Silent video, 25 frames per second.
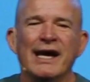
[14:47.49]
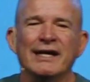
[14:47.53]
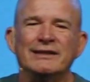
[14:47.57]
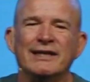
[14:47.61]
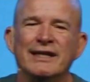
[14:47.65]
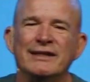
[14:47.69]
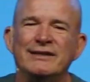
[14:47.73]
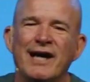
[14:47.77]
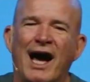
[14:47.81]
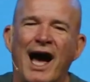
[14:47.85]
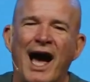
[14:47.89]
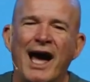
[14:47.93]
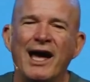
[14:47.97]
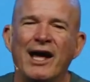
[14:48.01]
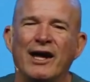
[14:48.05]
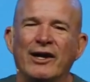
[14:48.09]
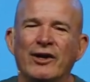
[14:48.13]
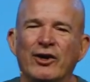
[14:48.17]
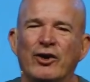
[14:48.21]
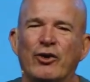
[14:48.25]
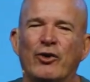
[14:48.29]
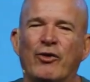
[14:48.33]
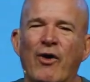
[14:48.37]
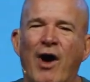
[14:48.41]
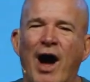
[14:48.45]
to die on
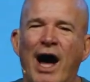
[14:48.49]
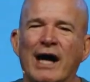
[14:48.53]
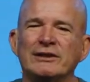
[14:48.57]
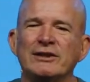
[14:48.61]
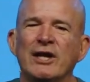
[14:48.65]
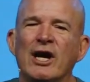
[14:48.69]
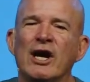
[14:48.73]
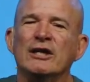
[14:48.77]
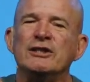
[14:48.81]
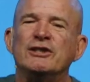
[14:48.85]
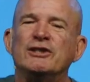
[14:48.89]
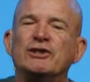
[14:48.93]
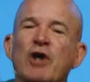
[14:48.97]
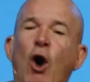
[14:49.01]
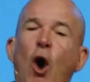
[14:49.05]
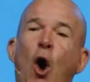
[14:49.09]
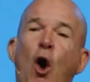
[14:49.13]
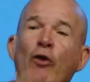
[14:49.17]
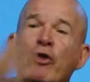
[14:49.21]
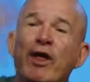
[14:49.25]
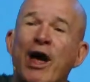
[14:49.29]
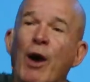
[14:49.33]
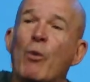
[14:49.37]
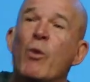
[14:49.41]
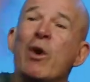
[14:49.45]
the cross, so
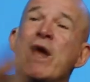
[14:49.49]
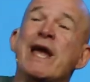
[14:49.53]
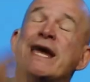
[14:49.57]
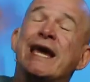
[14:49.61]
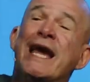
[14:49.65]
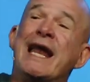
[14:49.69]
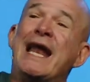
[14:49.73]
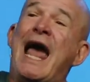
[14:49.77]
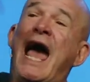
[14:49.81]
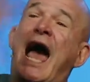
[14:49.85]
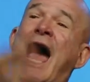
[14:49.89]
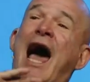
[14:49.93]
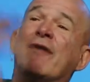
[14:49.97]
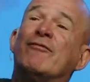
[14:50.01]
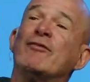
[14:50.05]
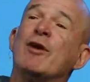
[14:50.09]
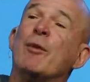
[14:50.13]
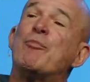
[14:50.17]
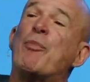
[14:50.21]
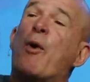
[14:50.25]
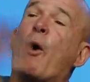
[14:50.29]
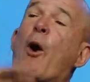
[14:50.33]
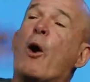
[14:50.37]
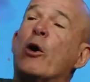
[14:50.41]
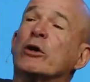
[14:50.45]
that we can have a
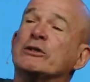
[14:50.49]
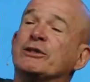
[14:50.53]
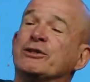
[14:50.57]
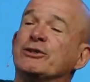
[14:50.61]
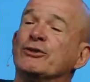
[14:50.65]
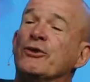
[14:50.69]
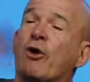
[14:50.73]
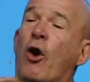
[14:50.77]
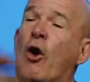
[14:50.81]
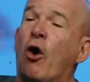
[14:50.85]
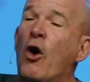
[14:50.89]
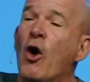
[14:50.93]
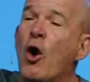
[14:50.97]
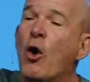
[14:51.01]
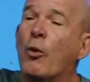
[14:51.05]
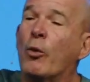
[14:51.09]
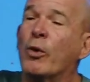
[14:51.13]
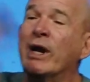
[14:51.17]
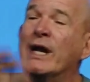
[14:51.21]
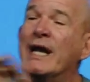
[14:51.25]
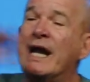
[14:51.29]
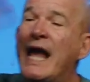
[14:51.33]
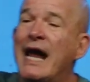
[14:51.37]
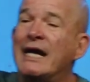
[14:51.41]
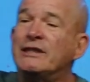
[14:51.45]
personal
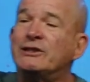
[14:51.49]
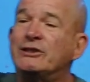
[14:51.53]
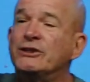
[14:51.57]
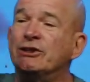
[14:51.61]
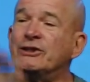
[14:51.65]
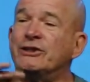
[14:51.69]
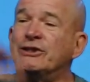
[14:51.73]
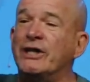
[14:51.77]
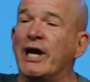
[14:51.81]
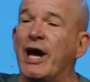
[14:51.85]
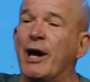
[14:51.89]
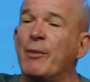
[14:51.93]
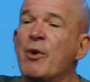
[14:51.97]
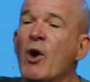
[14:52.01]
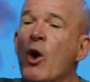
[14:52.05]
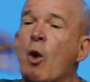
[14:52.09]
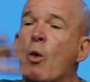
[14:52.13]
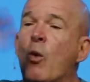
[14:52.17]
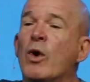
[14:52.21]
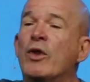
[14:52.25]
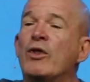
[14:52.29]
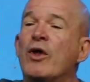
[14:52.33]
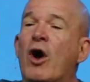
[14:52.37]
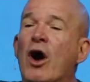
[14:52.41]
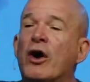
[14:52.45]
relationship
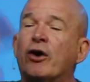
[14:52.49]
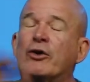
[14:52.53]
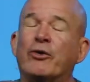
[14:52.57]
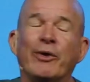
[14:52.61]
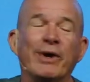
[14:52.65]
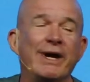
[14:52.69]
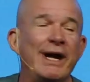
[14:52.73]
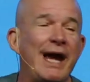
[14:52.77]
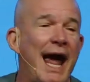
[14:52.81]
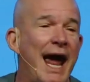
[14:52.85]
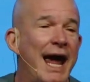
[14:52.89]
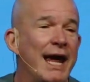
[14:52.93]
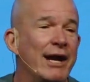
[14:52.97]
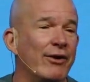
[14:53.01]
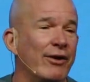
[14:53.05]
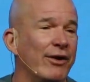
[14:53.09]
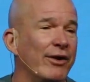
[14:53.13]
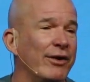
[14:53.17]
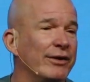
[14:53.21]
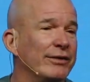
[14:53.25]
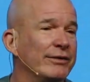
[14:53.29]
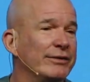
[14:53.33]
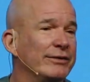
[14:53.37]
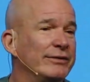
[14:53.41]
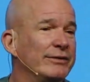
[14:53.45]
with our
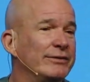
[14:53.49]
Creator.